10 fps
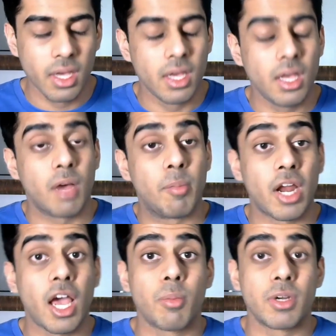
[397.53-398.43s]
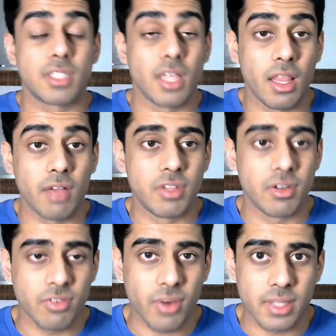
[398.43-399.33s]
about how much they love their
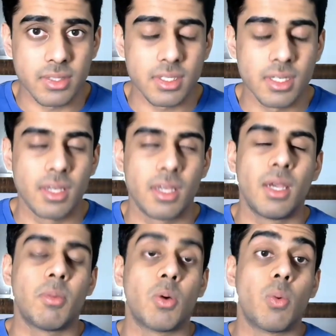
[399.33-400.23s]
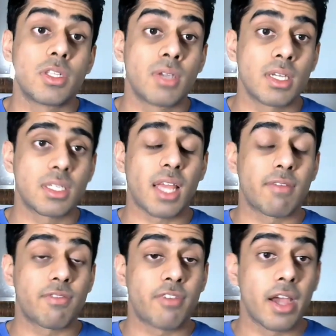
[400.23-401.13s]
friends. But once you get to that
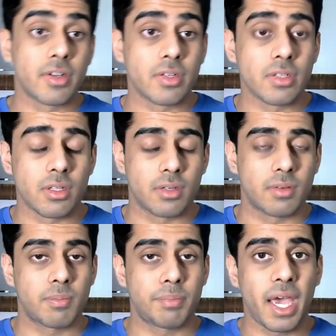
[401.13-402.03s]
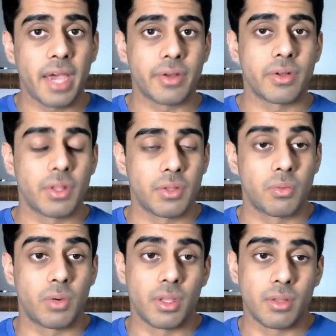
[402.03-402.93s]
final panel
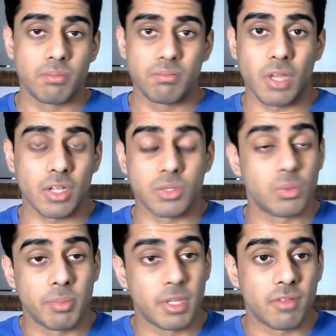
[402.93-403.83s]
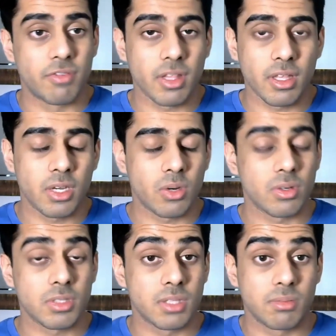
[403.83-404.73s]
where Natsu will beat the villain, or
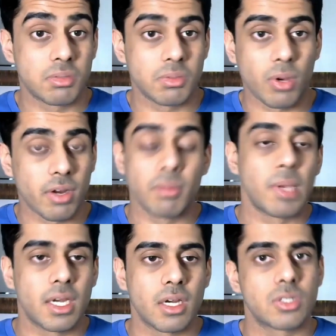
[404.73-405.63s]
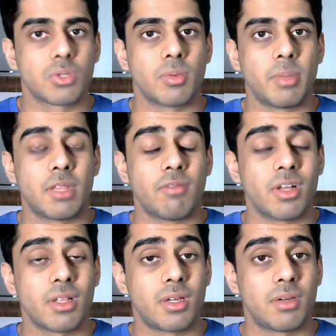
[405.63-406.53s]
one of the main characters will beat the
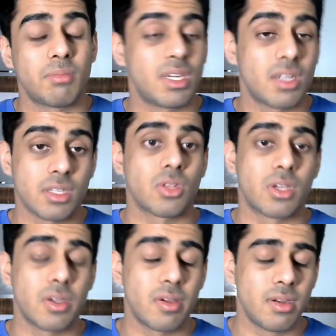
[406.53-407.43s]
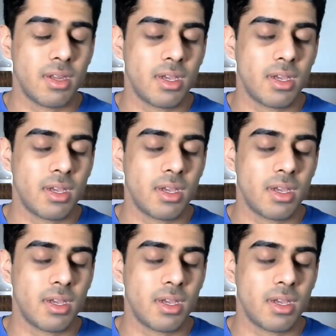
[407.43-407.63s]
villain, it does look good.